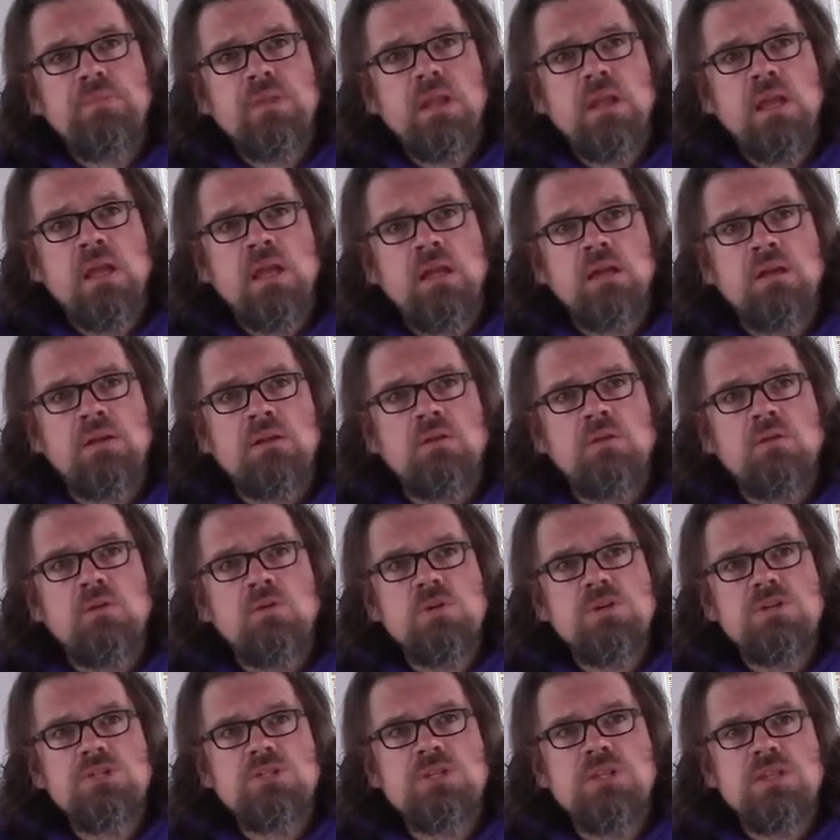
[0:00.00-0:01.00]
in
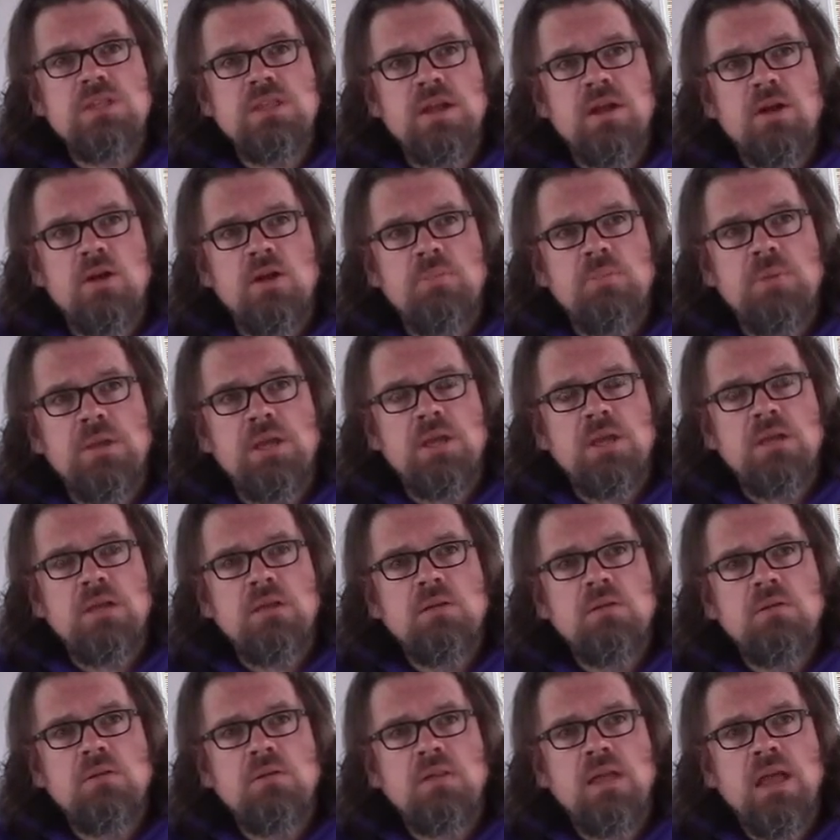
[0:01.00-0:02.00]
Christian
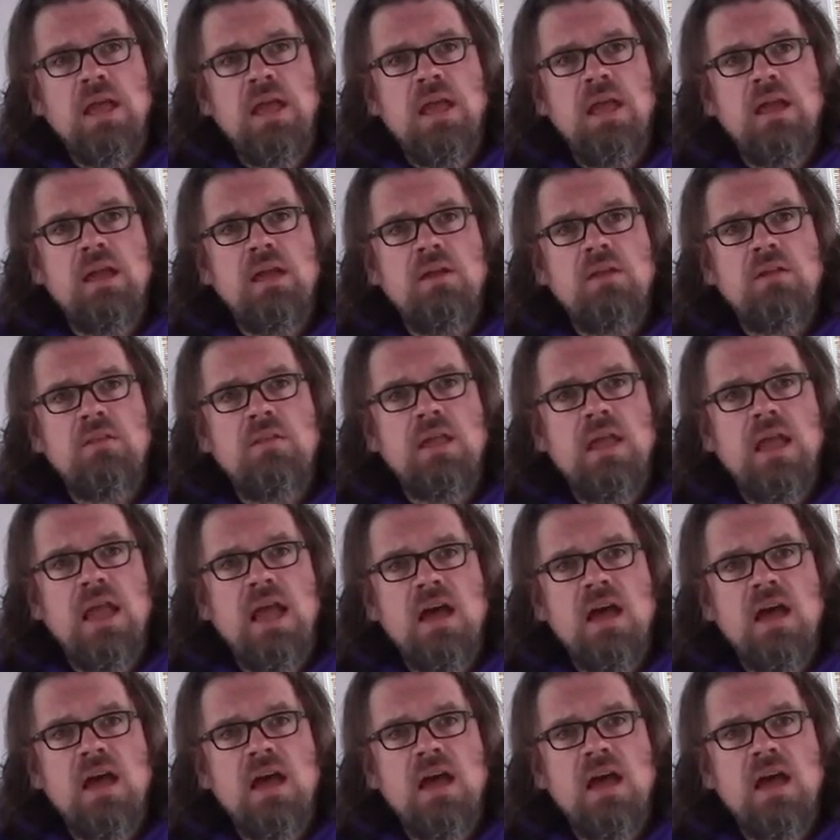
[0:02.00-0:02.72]
therapy, they